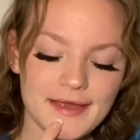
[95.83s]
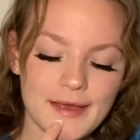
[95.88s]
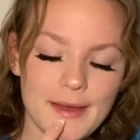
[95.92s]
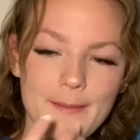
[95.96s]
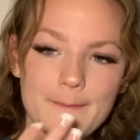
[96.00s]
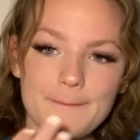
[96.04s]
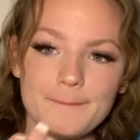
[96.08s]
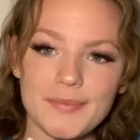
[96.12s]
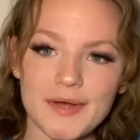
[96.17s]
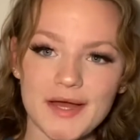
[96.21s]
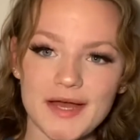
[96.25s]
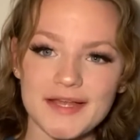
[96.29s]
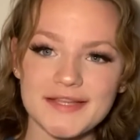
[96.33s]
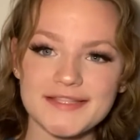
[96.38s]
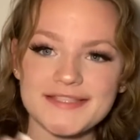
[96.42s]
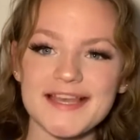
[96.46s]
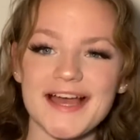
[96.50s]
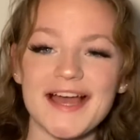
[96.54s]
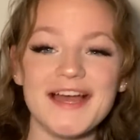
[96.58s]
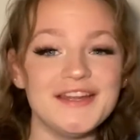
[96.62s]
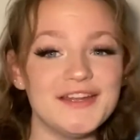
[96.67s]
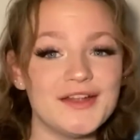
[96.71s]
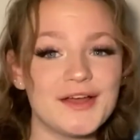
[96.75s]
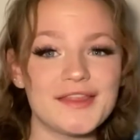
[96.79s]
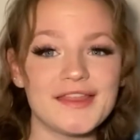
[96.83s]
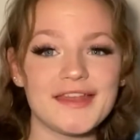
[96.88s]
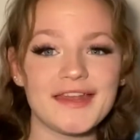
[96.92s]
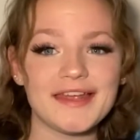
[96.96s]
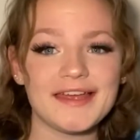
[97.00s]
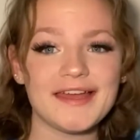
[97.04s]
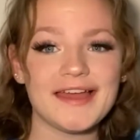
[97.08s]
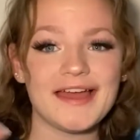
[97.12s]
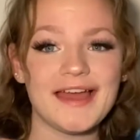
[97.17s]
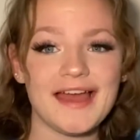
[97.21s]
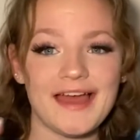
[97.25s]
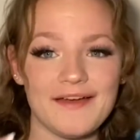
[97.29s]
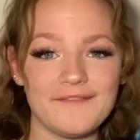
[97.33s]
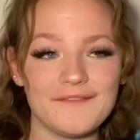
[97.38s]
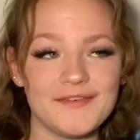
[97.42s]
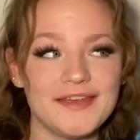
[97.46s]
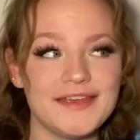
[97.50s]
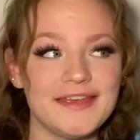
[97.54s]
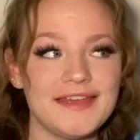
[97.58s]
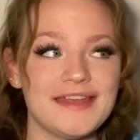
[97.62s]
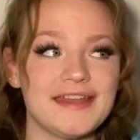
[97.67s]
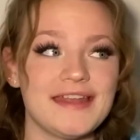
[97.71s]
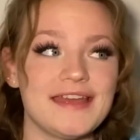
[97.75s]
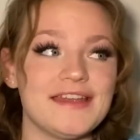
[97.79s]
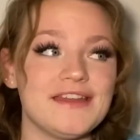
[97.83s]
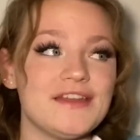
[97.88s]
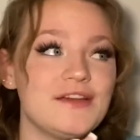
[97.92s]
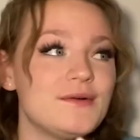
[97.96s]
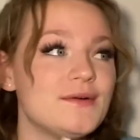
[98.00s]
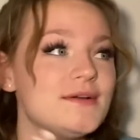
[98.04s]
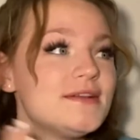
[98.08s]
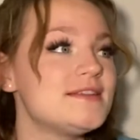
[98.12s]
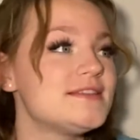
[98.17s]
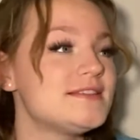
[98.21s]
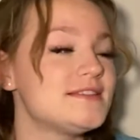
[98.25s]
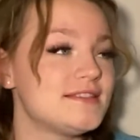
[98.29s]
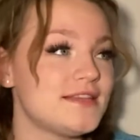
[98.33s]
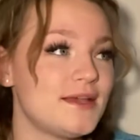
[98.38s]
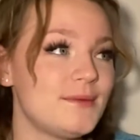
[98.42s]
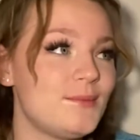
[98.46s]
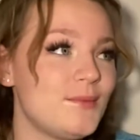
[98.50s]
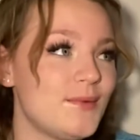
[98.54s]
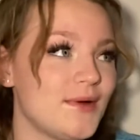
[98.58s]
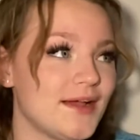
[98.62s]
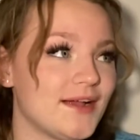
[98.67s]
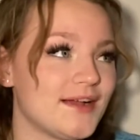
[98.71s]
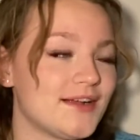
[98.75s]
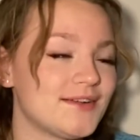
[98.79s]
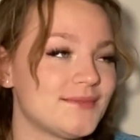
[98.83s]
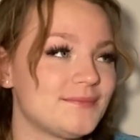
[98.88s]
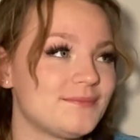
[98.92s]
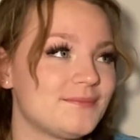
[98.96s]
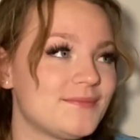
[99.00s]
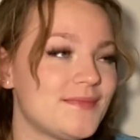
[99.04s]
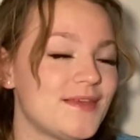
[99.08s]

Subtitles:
But I know that I have it, and I know it's somewhere.